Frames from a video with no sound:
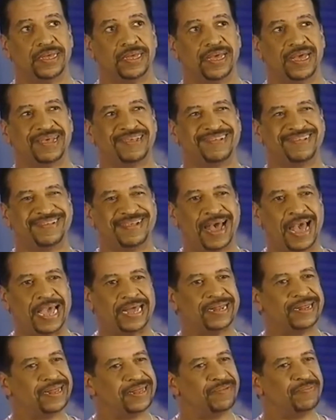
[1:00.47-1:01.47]

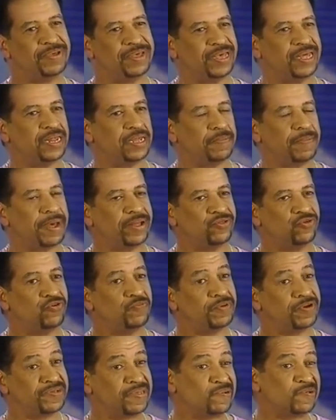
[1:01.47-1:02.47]
excited in the beginning about doing
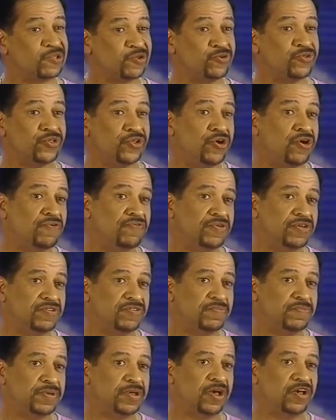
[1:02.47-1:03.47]
because I was a little
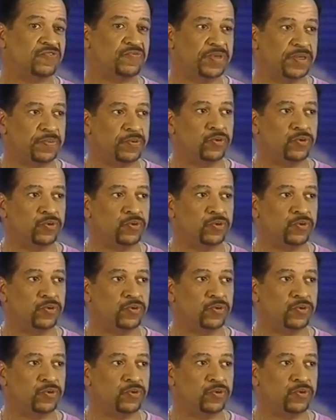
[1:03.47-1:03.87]
nervous because people